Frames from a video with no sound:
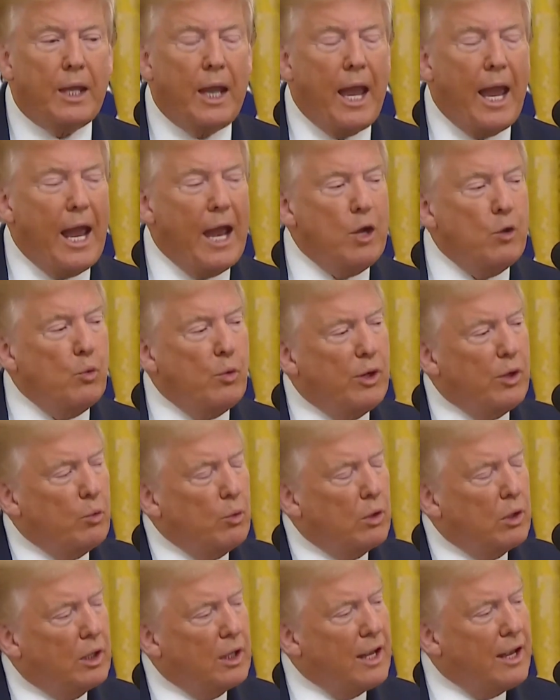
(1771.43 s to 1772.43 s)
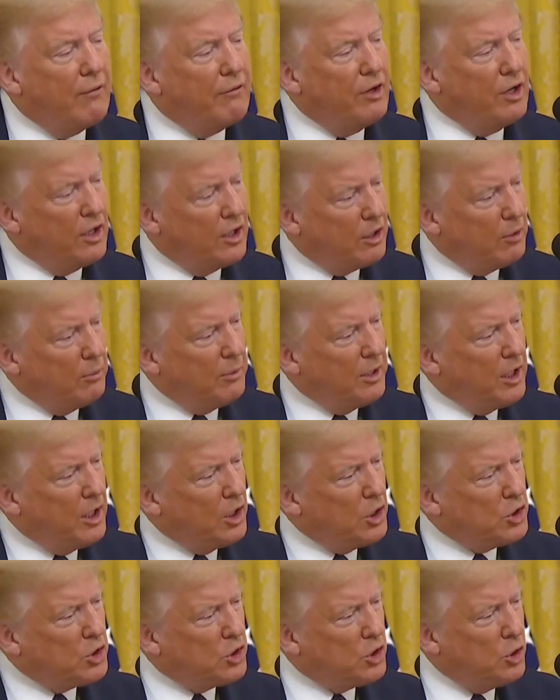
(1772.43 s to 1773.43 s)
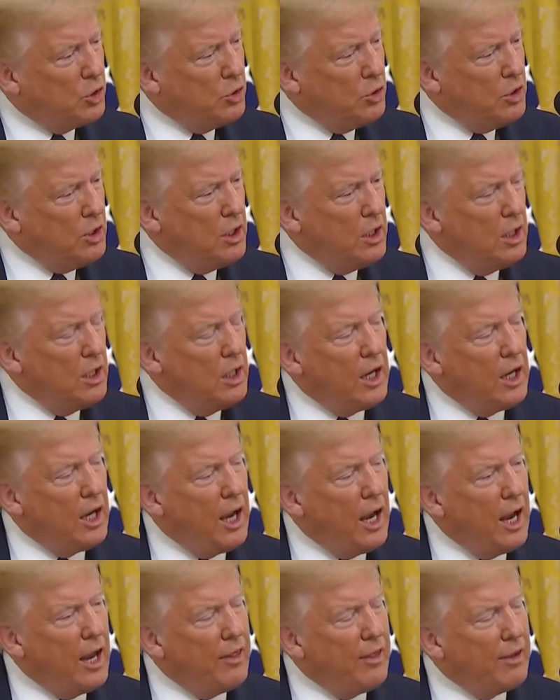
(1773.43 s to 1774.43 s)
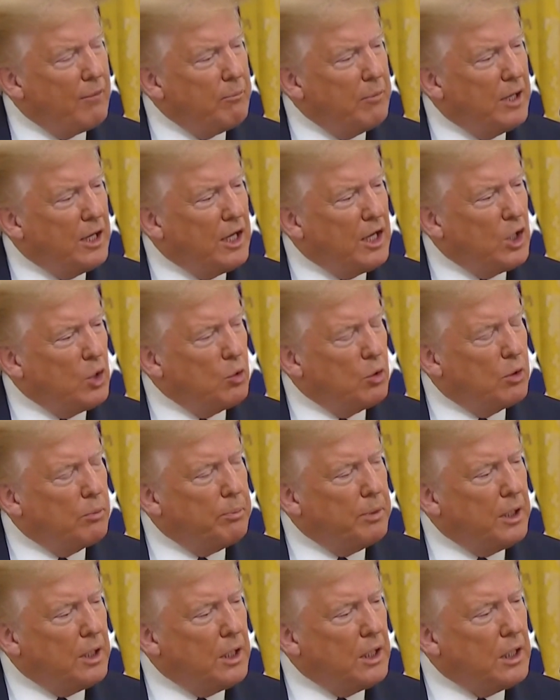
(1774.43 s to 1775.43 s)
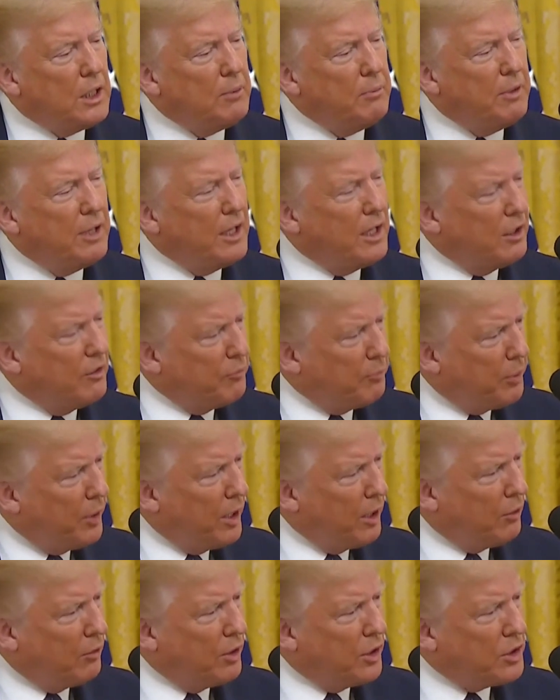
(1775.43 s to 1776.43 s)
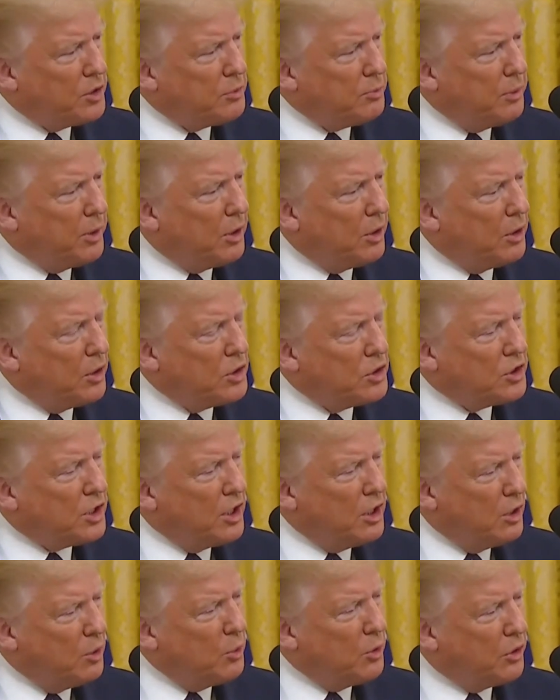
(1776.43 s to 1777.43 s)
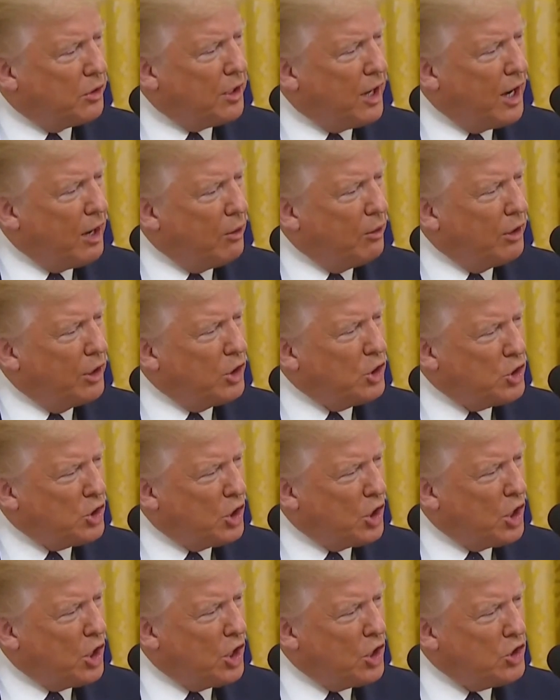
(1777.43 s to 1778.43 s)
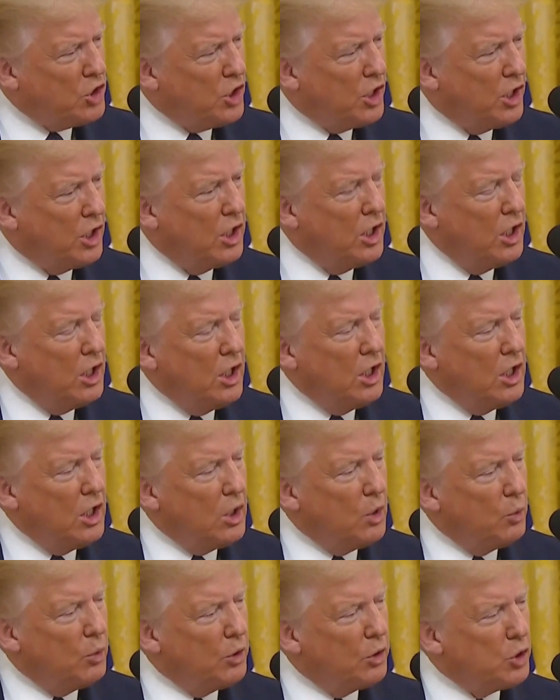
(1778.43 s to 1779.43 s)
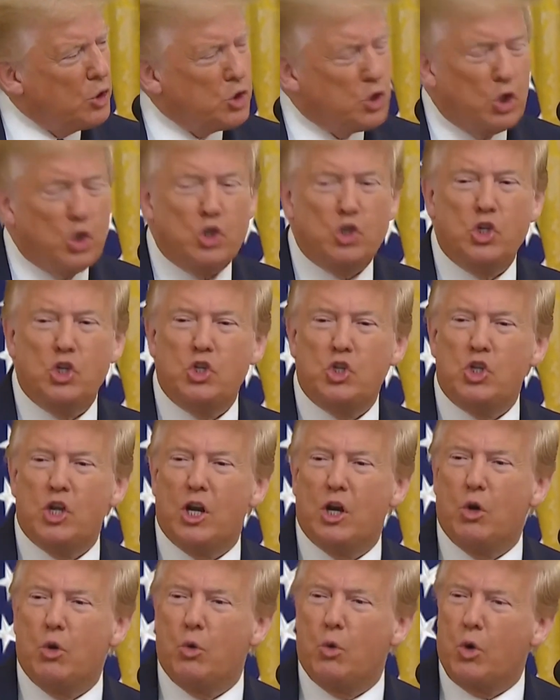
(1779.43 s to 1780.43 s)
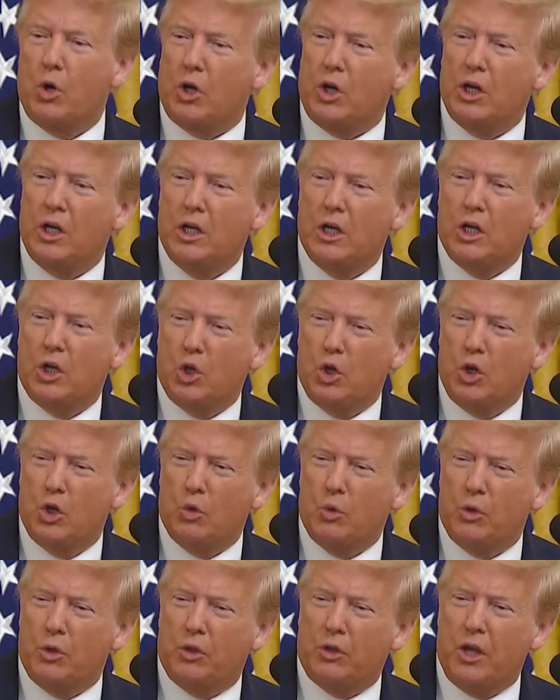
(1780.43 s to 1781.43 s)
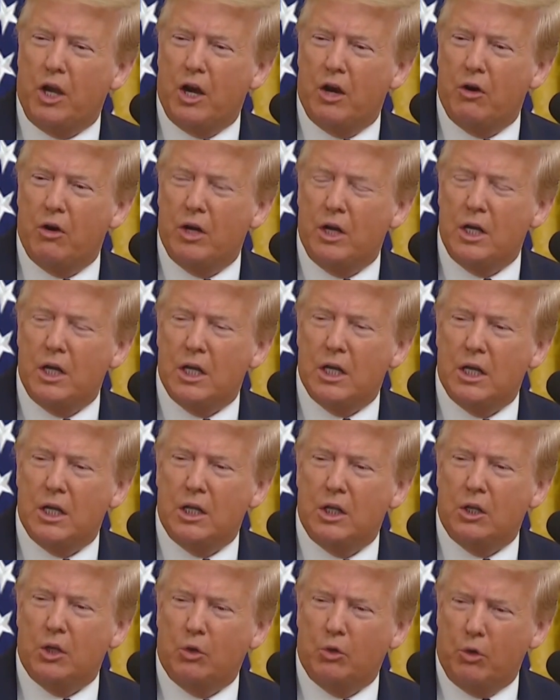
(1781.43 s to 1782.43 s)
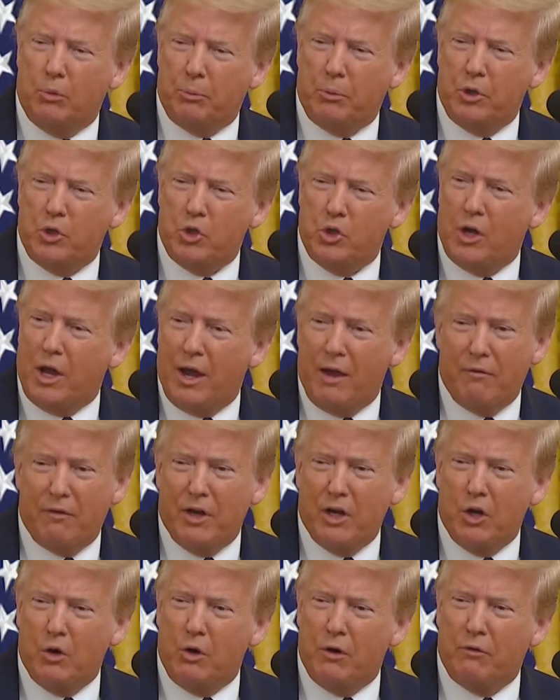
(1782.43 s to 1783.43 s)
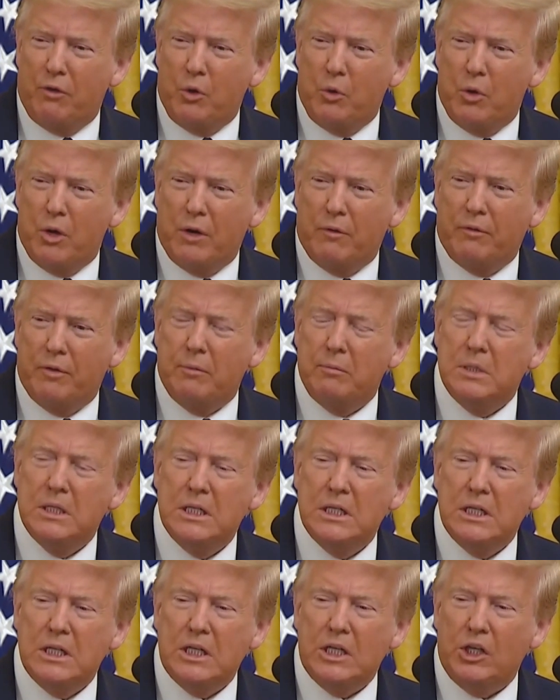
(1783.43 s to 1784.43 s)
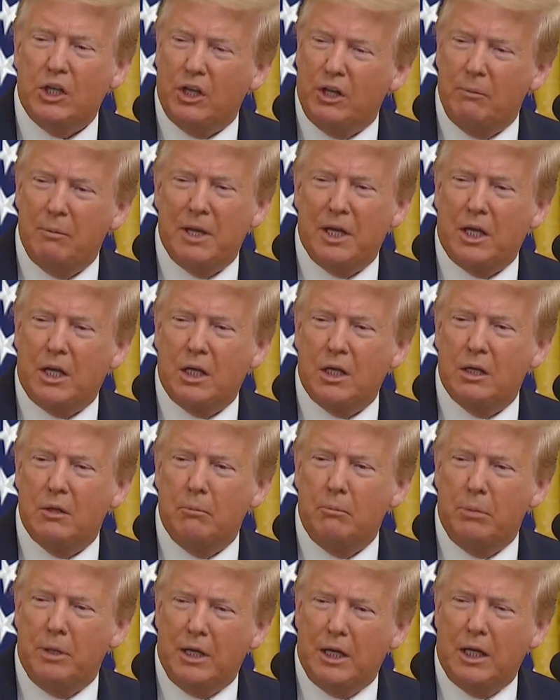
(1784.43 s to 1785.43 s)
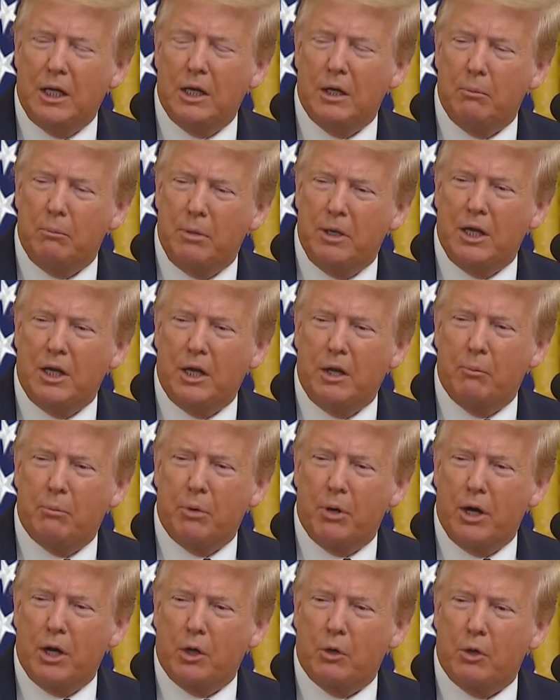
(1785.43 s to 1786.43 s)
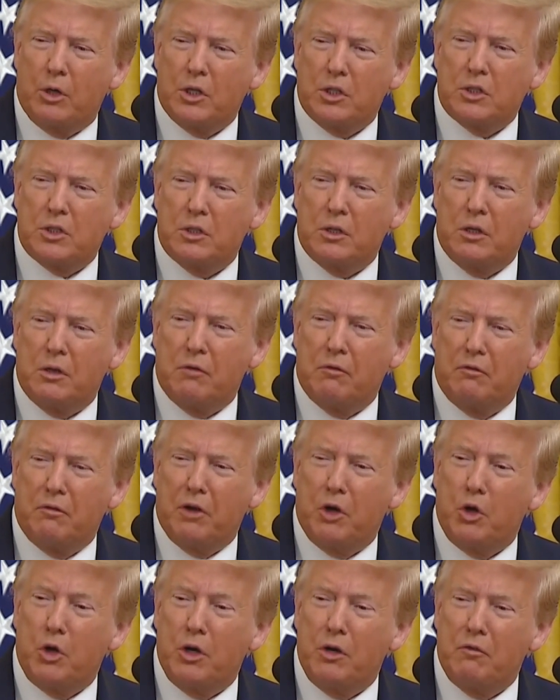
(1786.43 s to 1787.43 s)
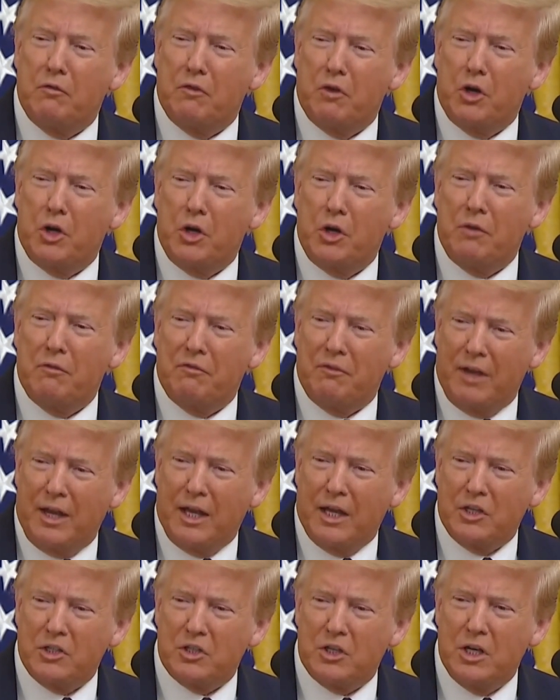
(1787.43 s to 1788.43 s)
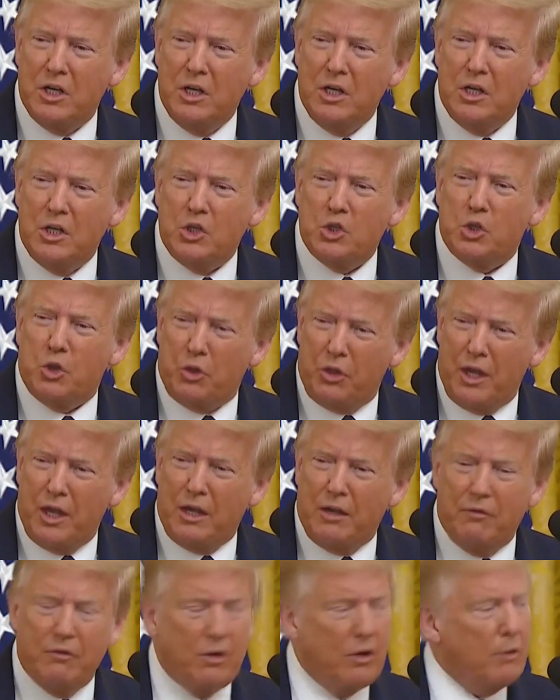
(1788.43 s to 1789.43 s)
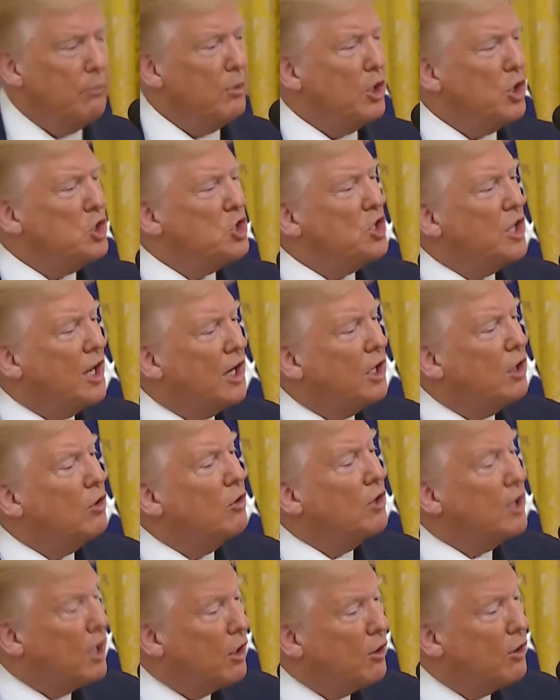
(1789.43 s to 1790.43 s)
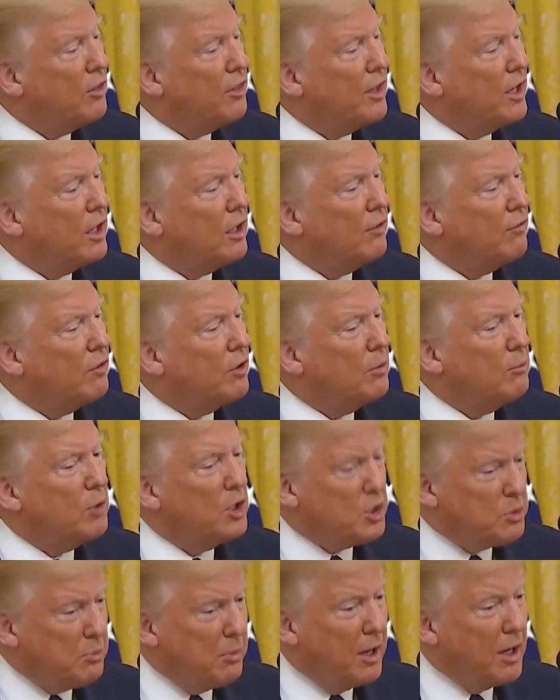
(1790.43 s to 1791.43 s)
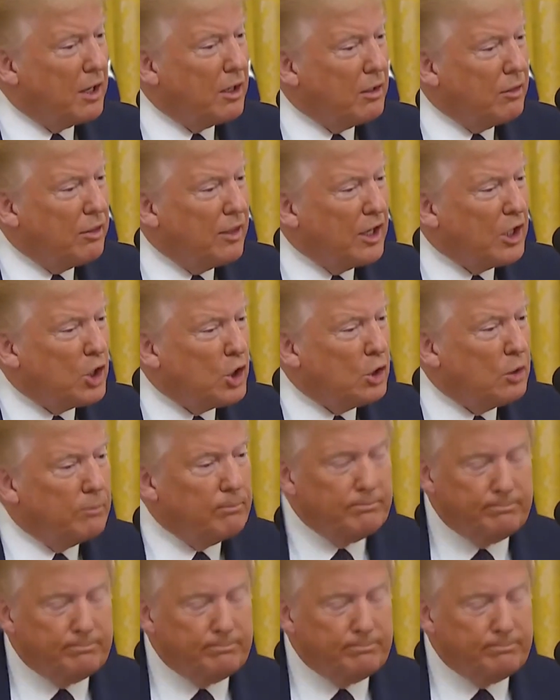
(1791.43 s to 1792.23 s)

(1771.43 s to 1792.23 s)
And we will have another meeting soon, and that meeting will be a meeting of progress, because I know with Karen in charge and with the Surgeon General working along with Karen and the group that you have, I know every one of them, you're going to make big, big progress very, very fast. So thank you very much. Thank you, Karen. Thank you very much. Mike, thank you.